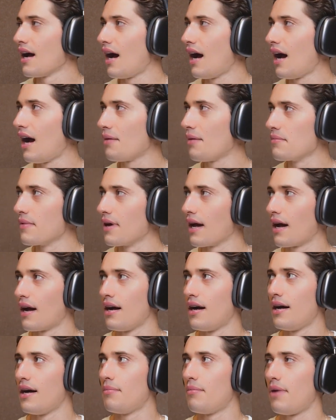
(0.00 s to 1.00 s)
Uh,
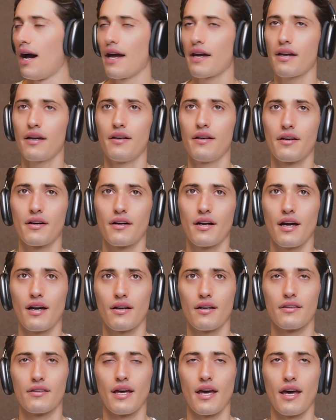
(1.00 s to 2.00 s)
um, I can nerd
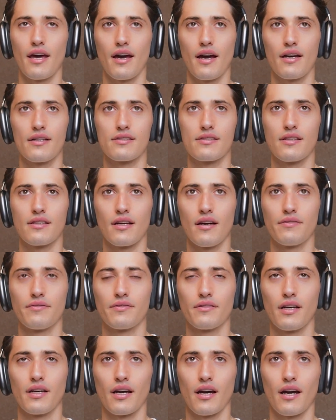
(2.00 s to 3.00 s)
out on the AI
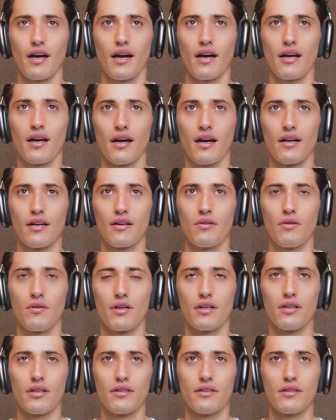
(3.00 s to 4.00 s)
stuff. Like I, I don't
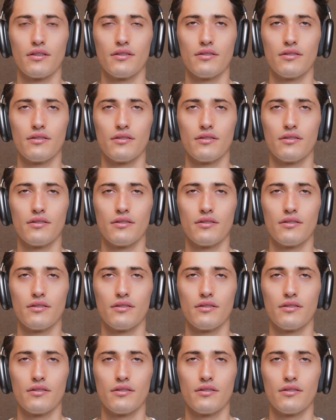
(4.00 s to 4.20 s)
want to